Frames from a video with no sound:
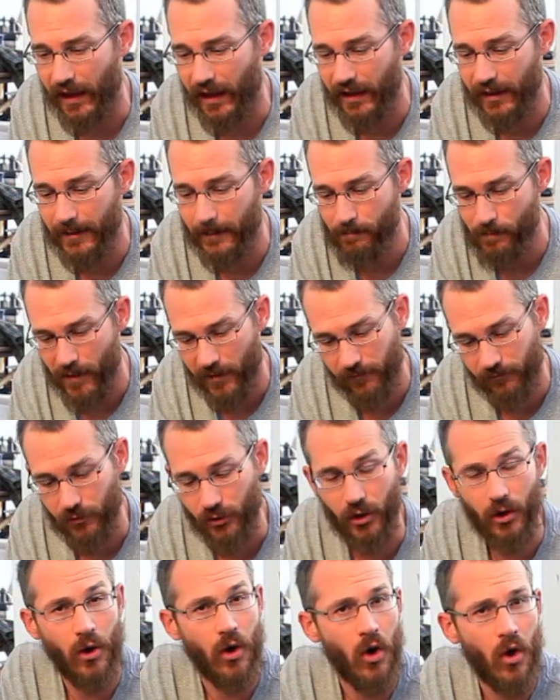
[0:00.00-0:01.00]
And if
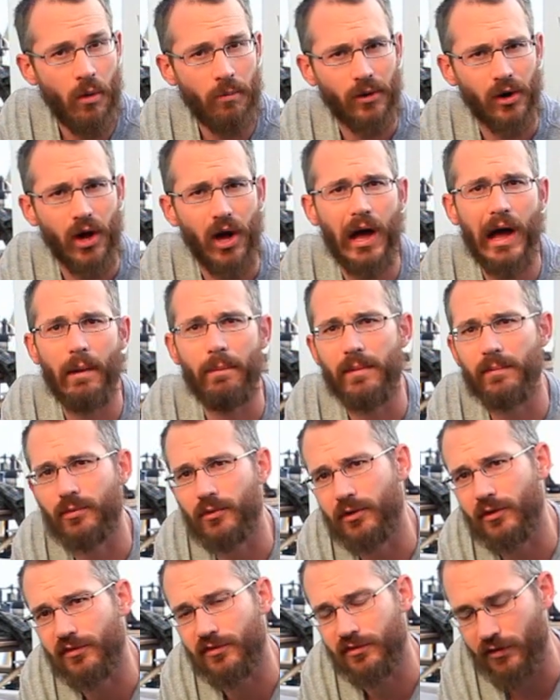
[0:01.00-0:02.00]
you're a home or a hobby
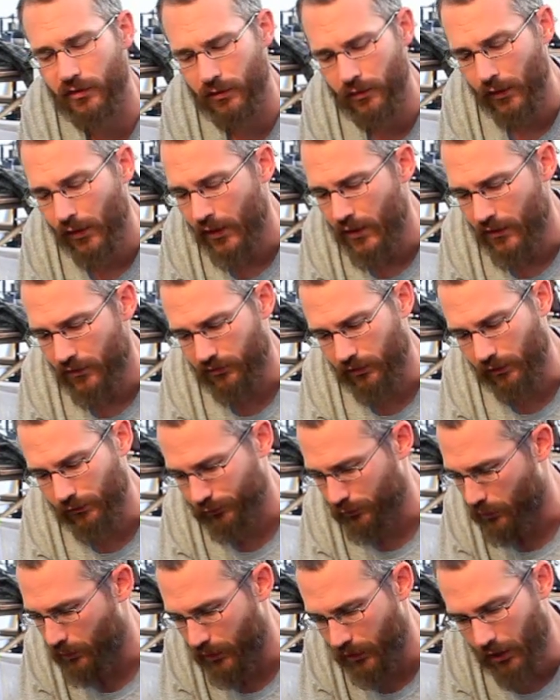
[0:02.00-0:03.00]
producer, start
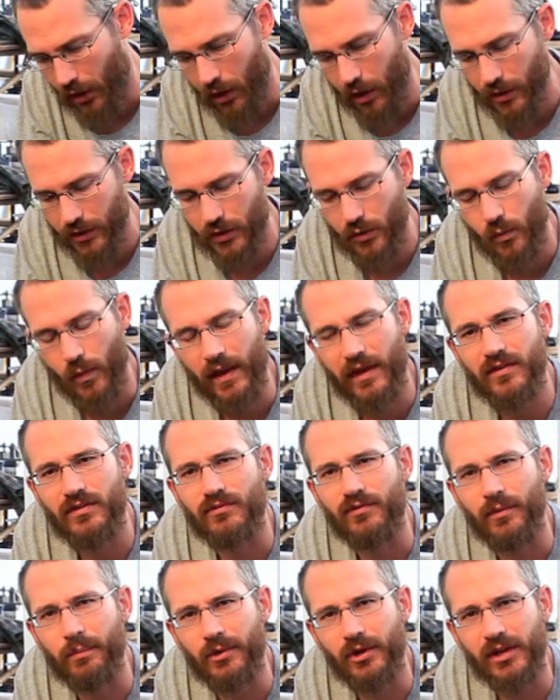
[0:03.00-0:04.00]
throwing in all your
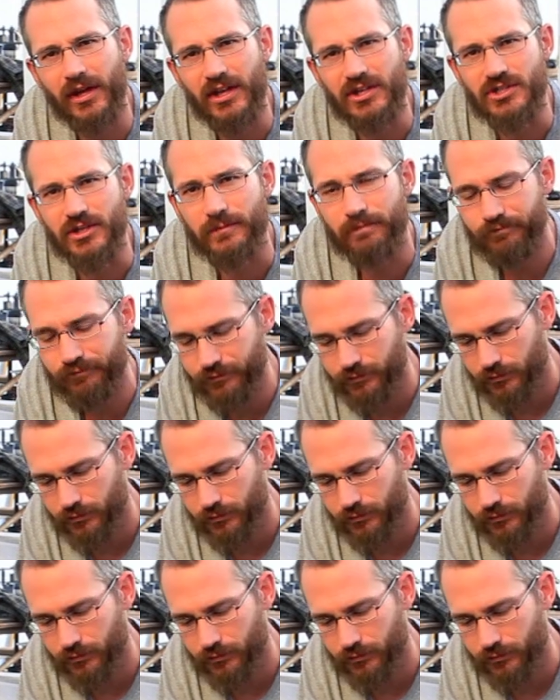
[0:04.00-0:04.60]
waste from your kitchen.